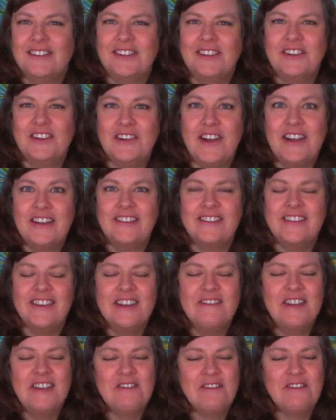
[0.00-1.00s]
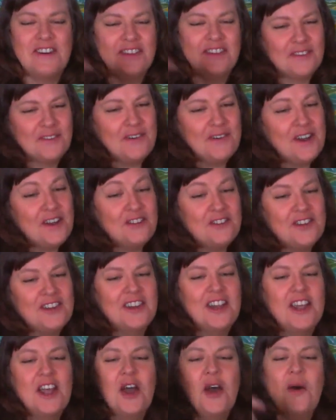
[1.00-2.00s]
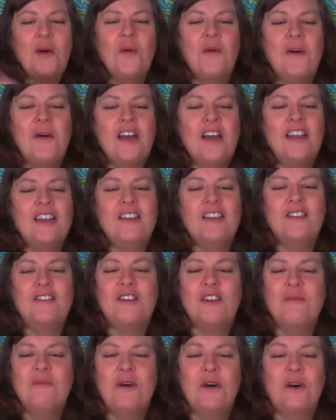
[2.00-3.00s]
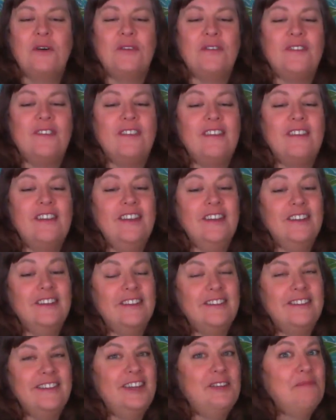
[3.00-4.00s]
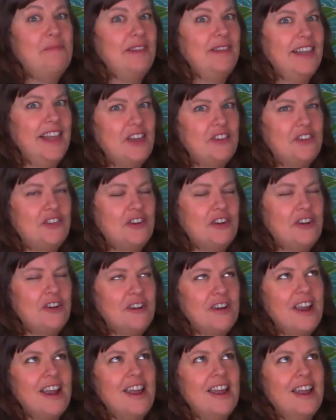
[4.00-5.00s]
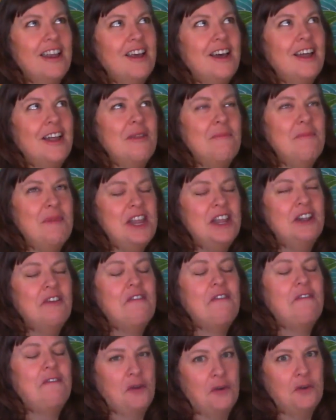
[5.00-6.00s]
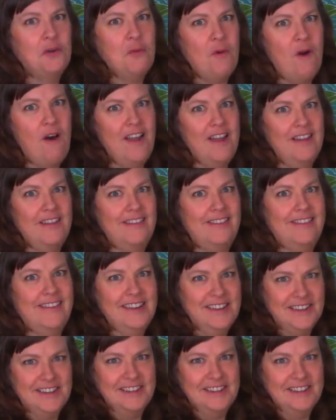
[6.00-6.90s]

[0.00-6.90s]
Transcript: great timing for this question. What is your most guilty pleasure? And I mean food-wise.